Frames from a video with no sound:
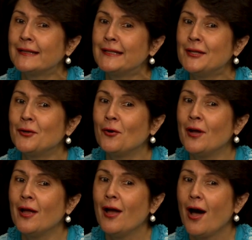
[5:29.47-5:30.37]
And, you know,
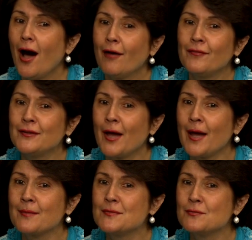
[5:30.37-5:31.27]

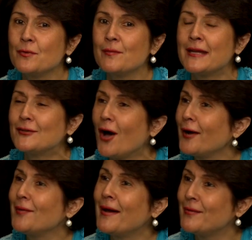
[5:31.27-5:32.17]
oftentimes we may
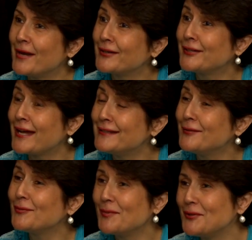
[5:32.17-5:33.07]
talk about American
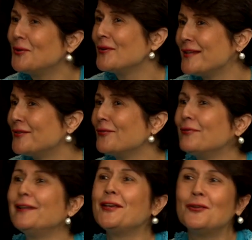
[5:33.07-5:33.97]
ideals, but, you know, these are
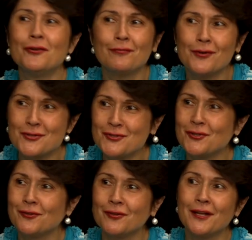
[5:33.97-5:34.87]
really
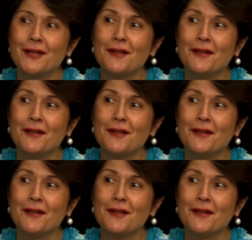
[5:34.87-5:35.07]
universal